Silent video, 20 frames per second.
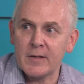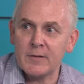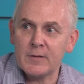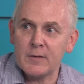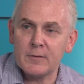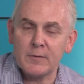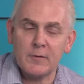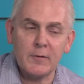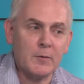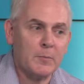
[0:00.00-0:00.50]

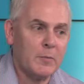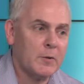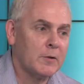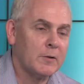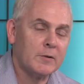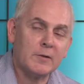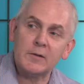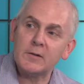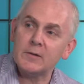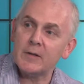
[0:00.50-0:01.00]
entered through the
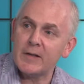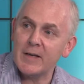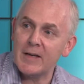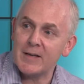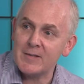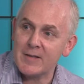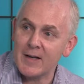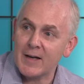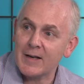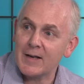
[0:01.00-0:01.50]
portal
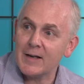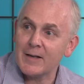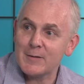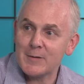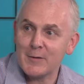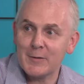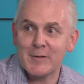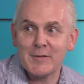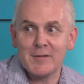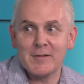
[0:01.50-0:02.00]
exactly
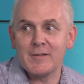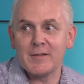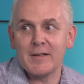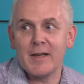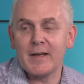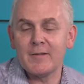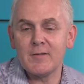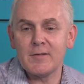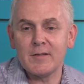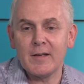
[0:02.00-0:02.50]
as Chris has said.